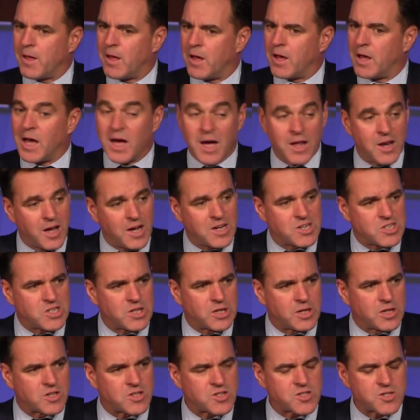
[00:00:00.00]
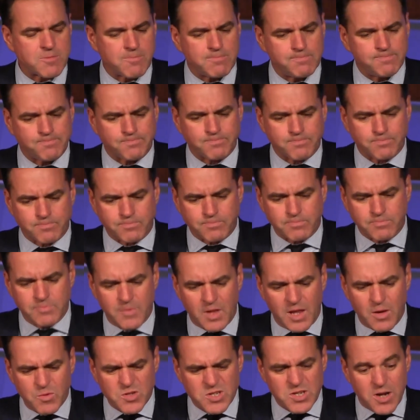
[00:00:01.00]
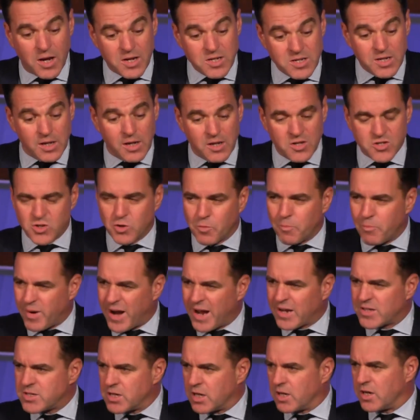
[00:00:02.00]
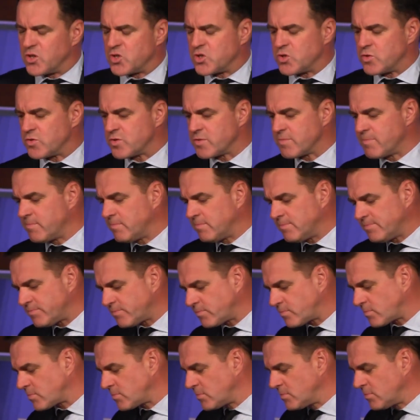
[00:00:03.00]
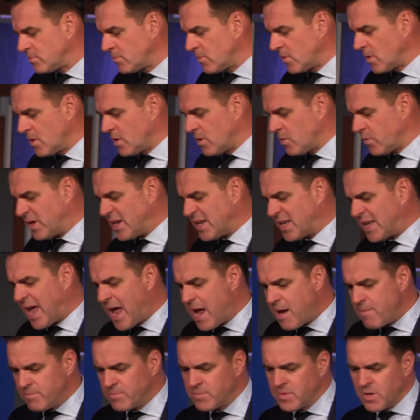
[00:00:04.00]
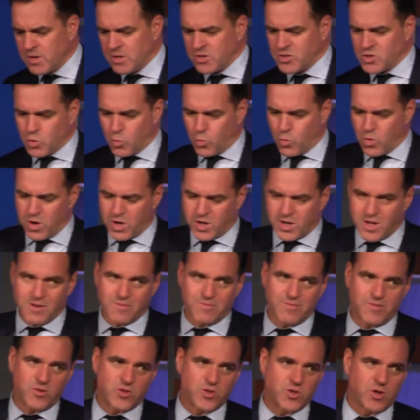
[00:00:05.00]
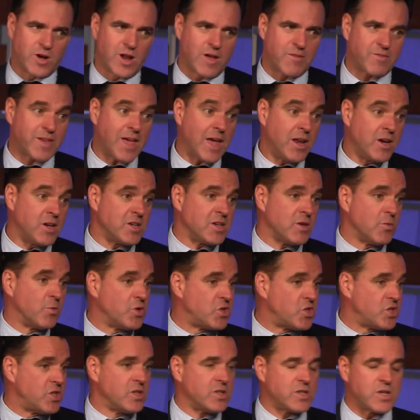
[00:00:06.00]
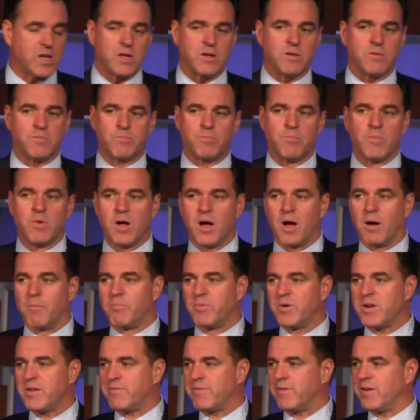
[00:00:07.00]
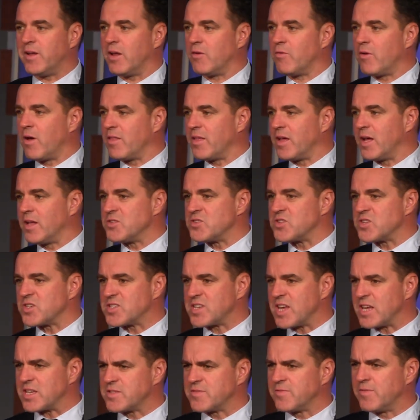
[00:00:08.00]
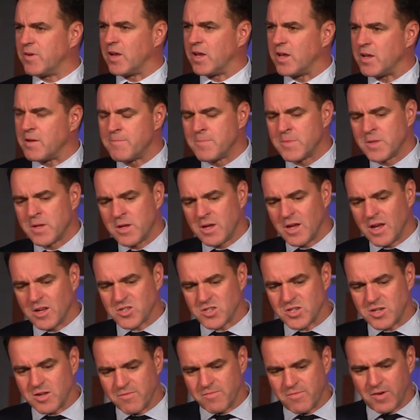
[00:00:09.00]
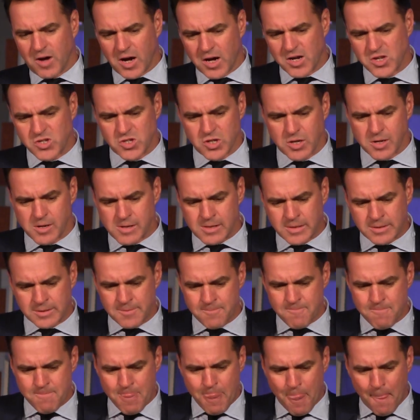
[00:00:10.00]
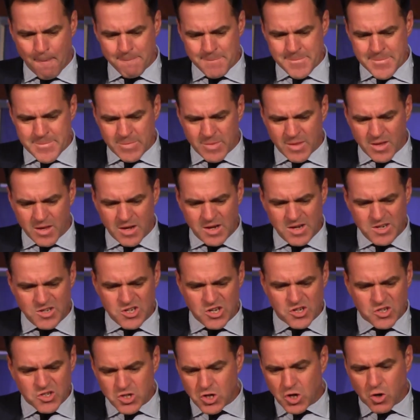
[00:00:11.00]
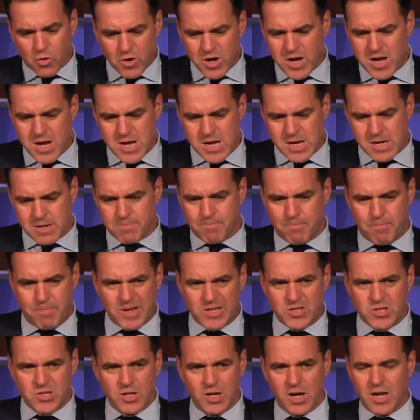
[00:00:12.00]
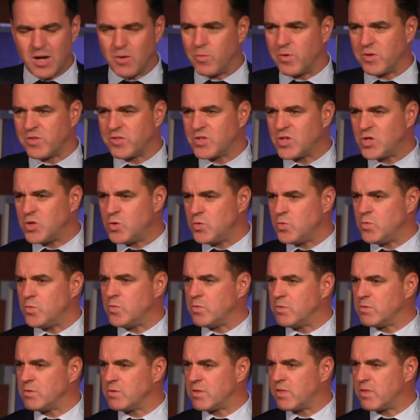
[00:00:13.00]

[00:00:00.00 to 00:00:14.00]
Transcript: uh, an idealist. He was an idealist on practical issues. When it came to working for John F. Kennedy, which he did uh, briefly and rather unsuccessfully as an advisor he disagreed bitterly with two